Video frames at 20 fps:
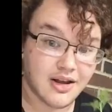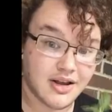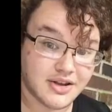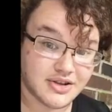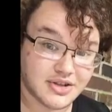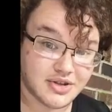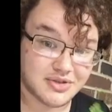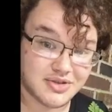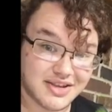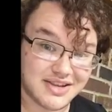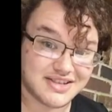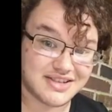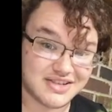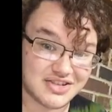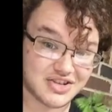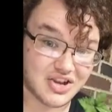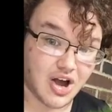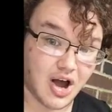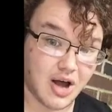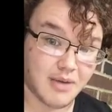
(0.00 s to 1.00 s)
So this is
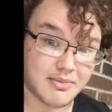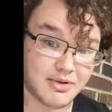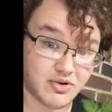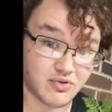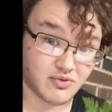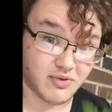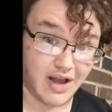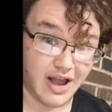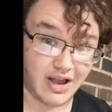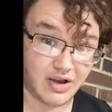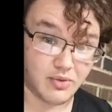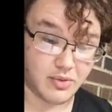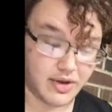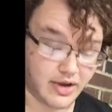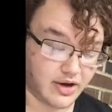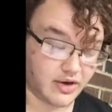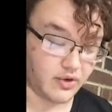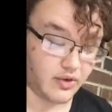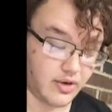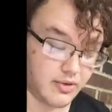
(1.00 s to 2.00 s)
common
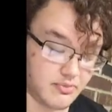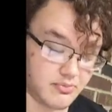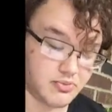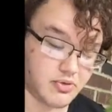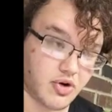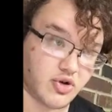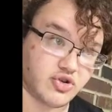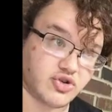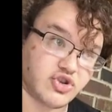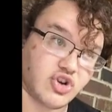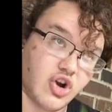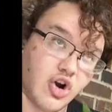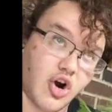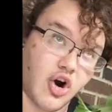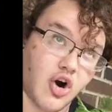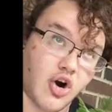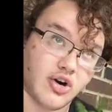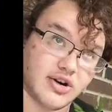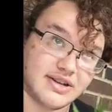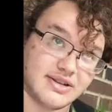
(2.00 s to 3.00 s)
ragweed, or Ambrosia
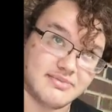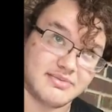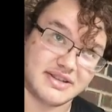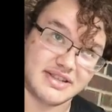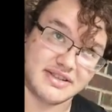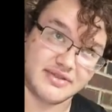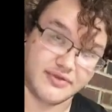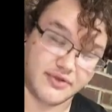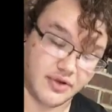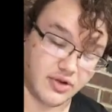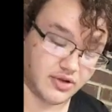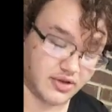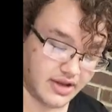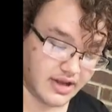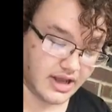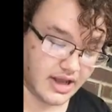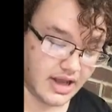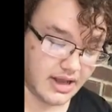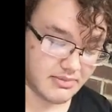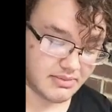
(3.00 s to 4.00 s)

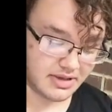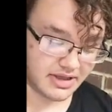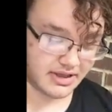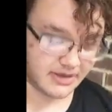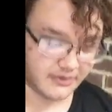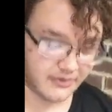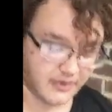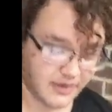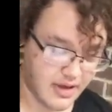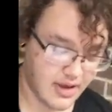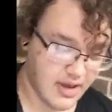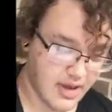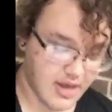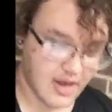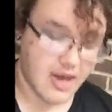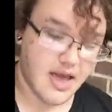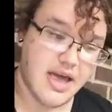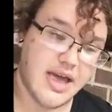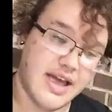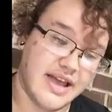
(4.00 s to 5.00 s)
artemisifolia, I believe.
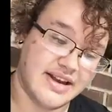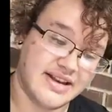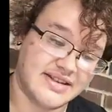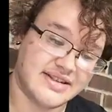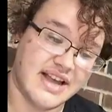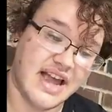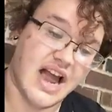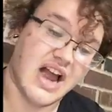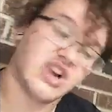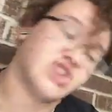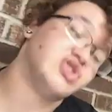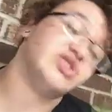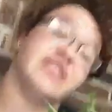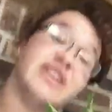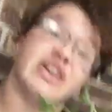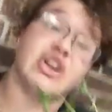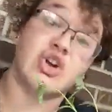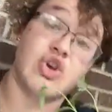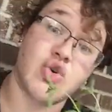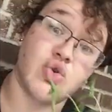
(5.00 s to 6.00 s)
It is actually
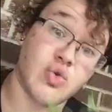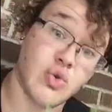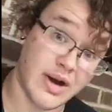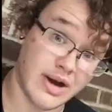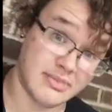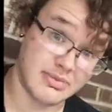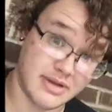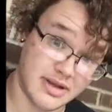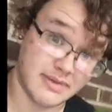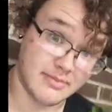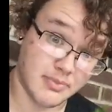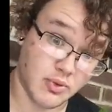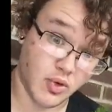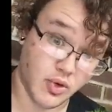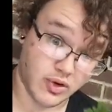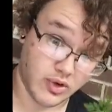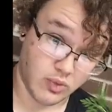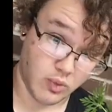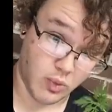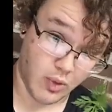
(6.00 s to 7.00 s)
an incredibly
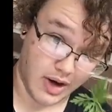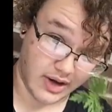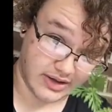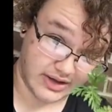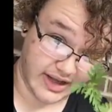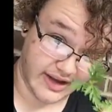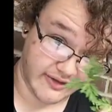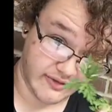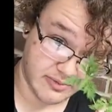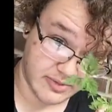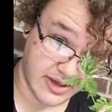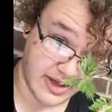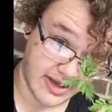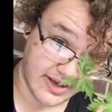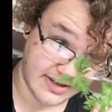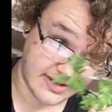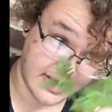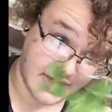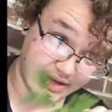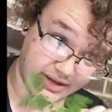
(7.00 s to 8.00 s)
important wildlife
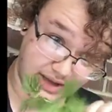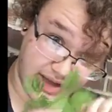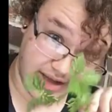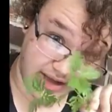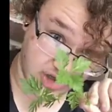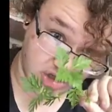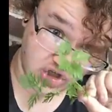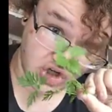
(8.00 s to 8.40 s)
plant, unlike